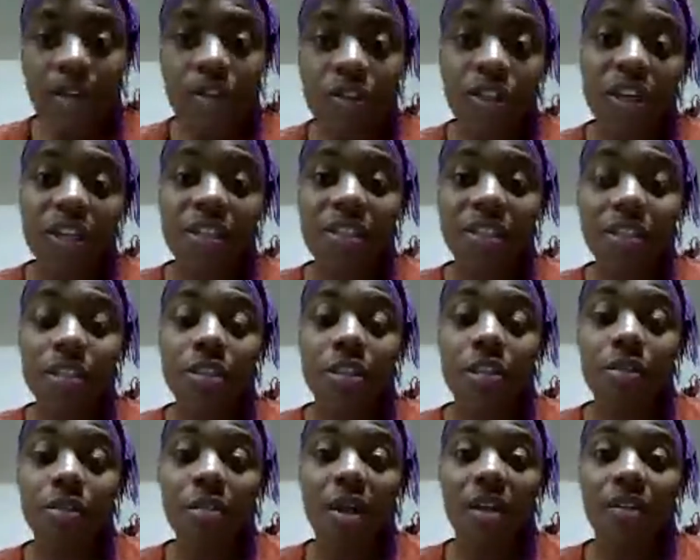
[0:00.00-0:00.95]
I'd say it's
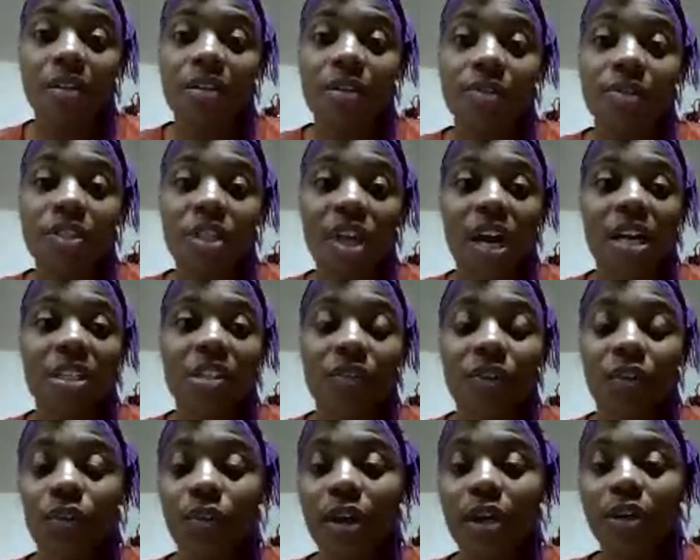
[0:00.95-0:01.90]
about the size
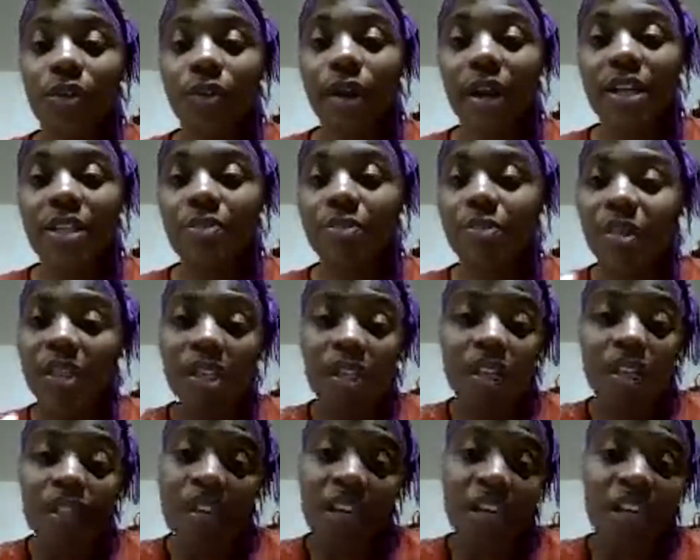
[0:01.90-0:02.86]
of a grain of rice, but then
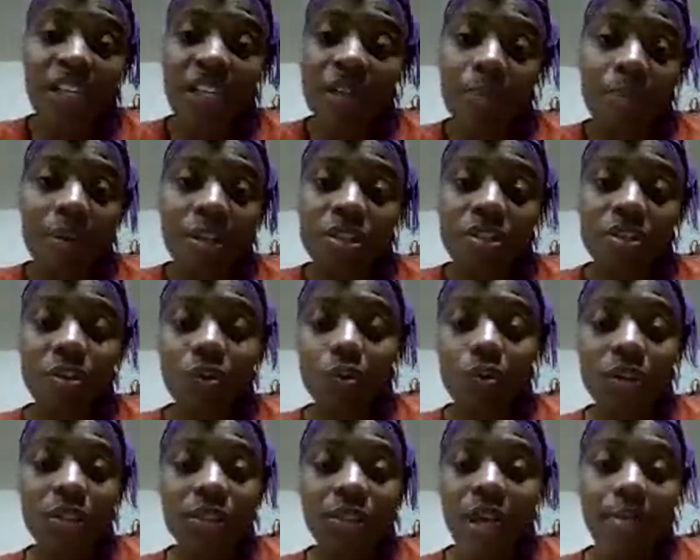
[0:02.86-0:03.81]
again, it depends on
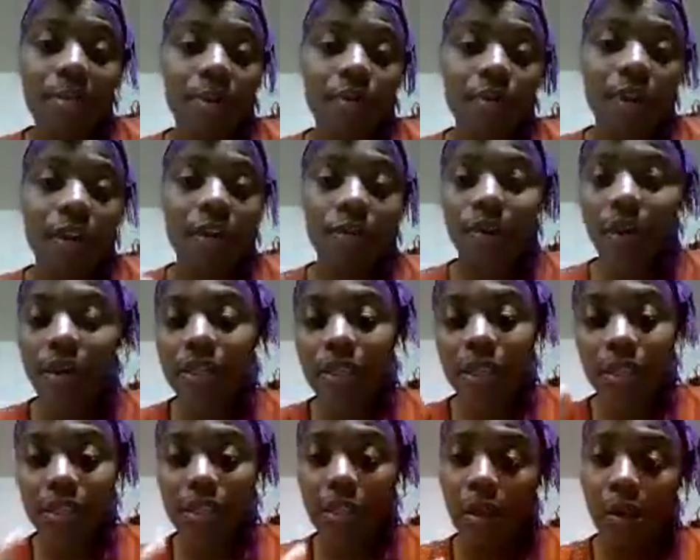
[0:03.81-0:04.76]
what type of grain of rice.
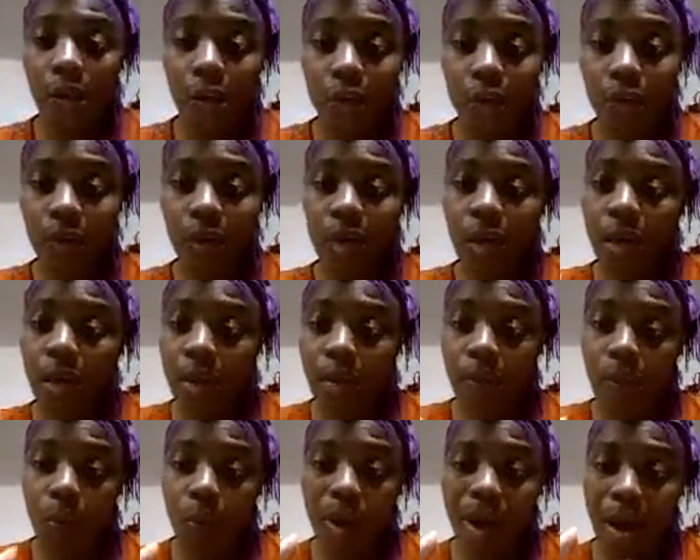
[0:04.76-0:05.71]
Because
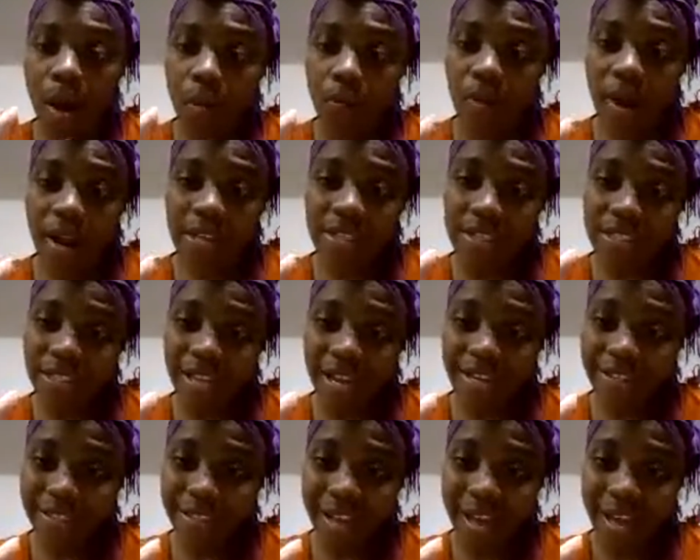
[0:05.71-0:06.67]
the wild rice is
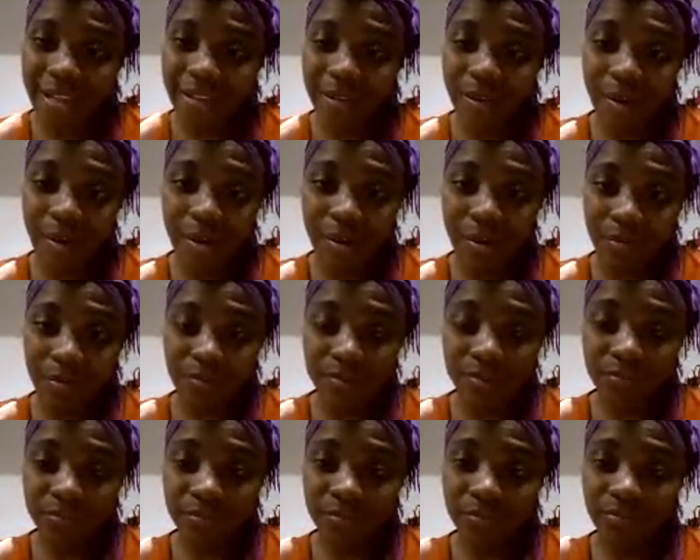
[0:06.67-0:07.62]
like that long,
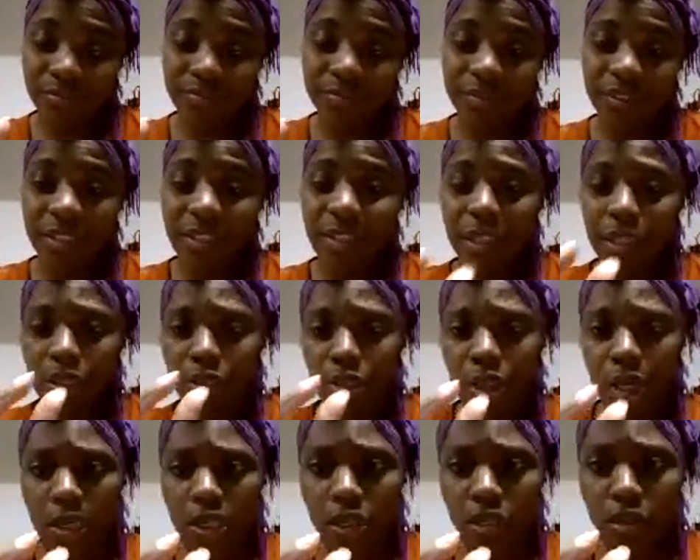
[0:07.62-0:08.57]
and then you
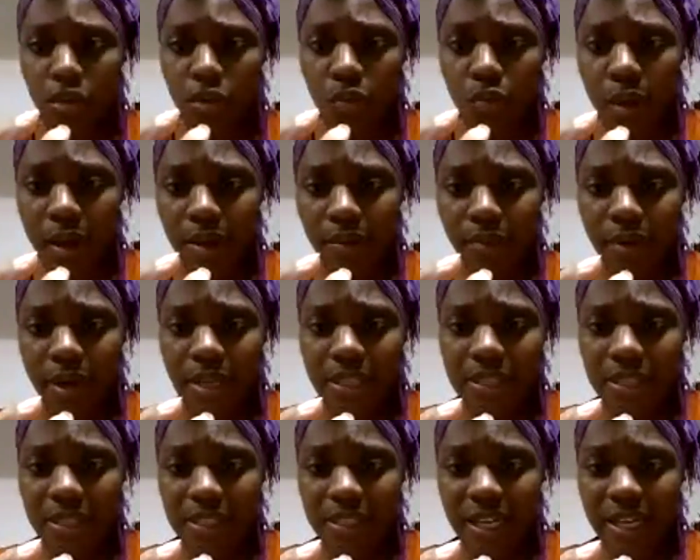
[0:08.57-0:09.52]
got your little white rice
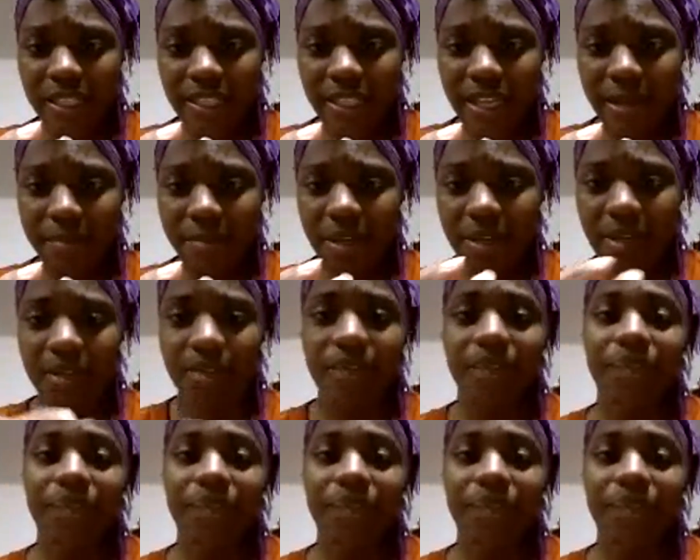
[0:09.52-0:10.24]
that's like that big.